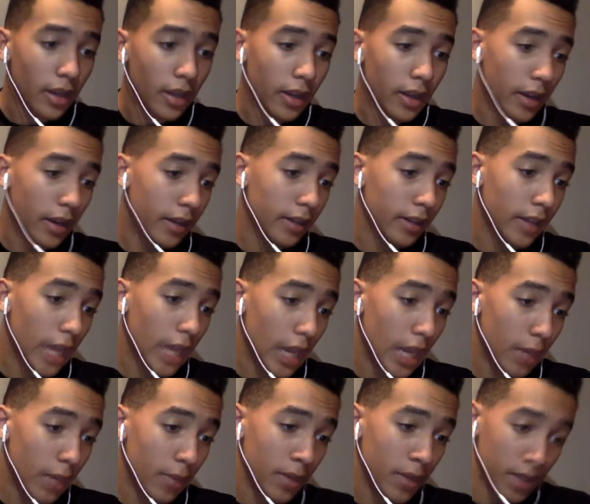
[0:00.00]
and the
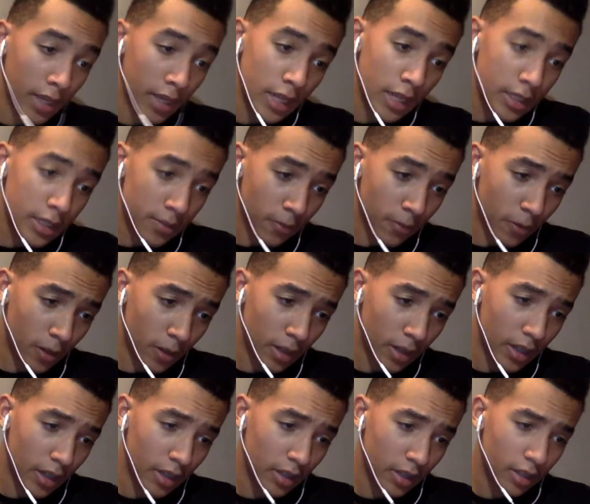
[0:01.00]
game is fun,
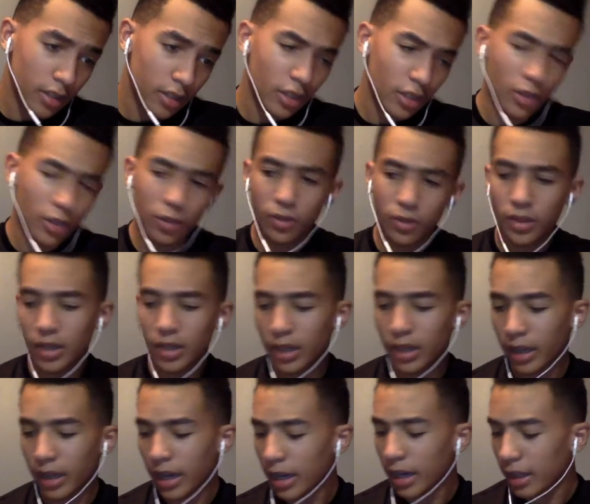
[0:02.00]
and you know,
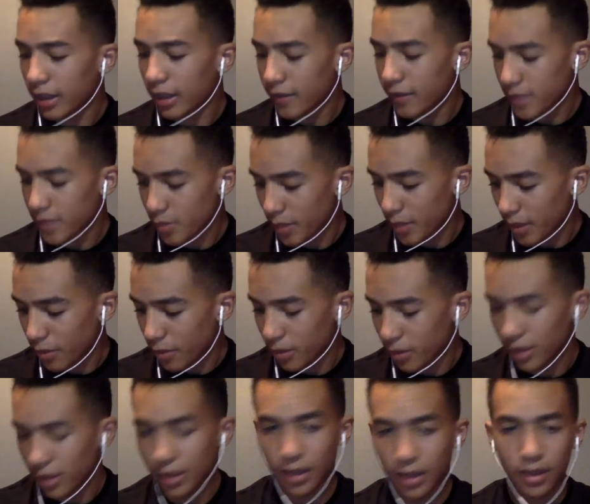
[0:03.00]
it kind of leaves me with
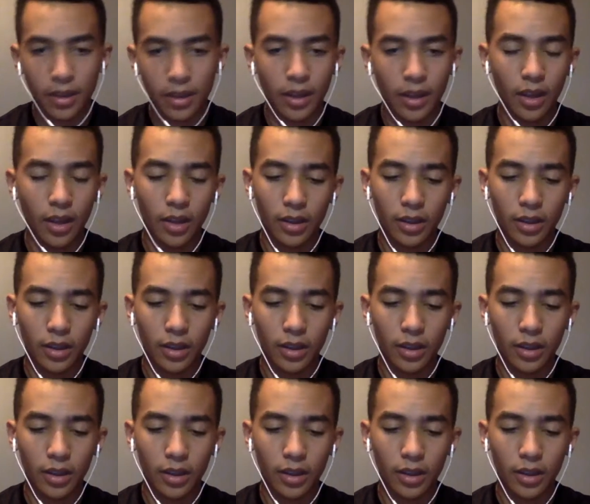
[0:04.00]
nothing